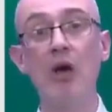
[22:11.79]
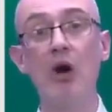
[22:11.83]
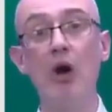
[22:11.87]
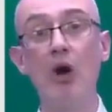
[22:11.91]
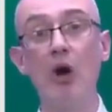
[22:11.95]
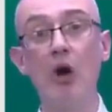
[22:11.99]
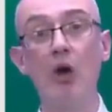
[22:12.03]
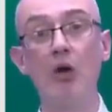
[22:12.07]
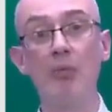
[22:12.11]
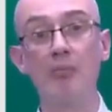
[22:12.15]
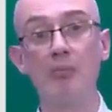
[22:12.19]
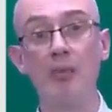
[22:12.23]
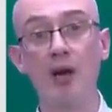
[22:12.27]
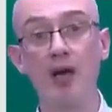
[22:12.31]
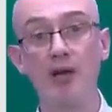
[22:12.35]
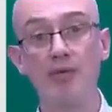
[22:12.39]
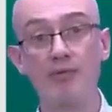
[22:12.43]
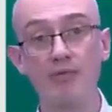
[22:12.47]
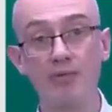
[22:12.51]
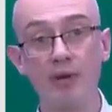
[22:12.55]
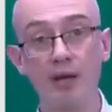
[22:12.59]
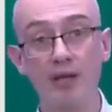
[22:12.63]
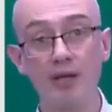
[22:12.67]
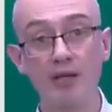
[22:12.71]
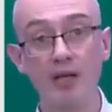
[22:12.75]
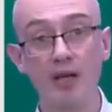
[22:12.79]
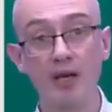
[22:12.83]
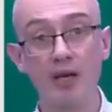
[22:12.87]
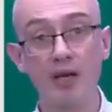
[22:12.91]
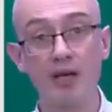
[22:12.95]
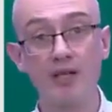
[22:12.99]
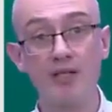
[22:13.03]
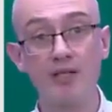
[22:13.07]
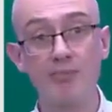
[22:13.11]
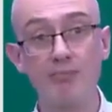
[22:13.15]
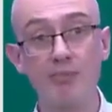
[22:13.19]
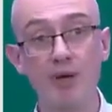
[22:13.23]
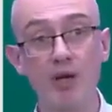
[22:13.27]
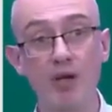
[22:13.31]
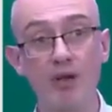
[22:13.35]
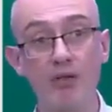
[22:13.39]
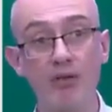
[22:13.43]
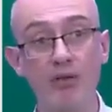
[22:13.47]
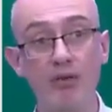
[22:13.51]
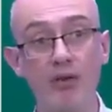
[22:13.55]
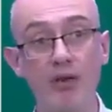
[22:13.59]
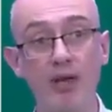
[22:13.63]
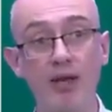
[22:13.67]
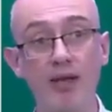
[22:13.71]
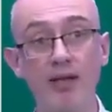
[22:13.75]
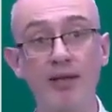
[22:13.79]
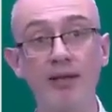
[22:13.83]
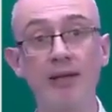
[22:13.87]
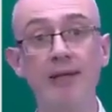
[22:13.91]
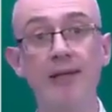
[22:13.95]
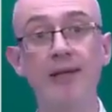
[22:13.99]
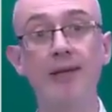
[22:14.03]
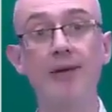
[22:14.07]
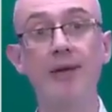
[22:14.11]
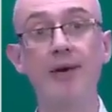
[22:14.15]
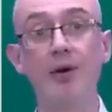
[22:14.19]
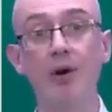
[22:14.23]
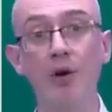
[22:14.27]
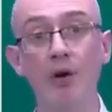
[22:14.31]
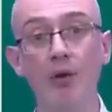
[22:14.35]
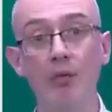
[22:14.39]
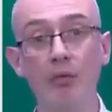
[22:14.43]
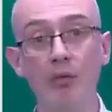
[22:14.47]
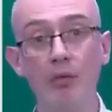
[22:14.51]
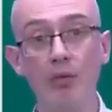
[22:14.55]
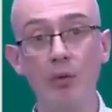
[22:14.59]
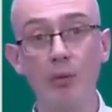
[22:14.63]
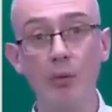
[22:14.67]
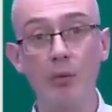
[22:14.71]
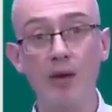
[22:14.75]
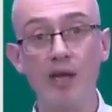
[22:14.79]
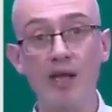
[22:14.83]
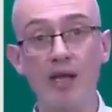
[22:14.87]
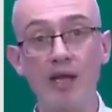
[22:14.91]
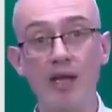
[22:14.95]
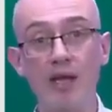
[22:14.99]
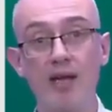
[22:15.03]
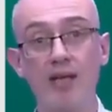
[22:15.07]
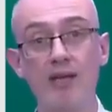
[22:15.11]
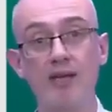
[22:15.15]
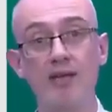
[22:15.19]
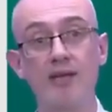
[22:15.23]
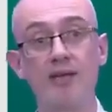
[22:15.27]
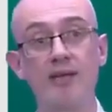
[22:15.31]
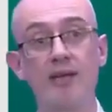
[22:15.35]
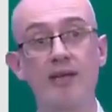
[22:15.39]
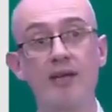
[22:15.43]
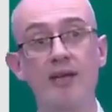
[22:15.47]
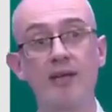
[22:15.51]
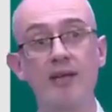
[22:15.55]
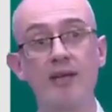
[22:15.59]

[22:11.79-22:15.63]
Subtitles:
on my friend Guy's birthday, on the weekend.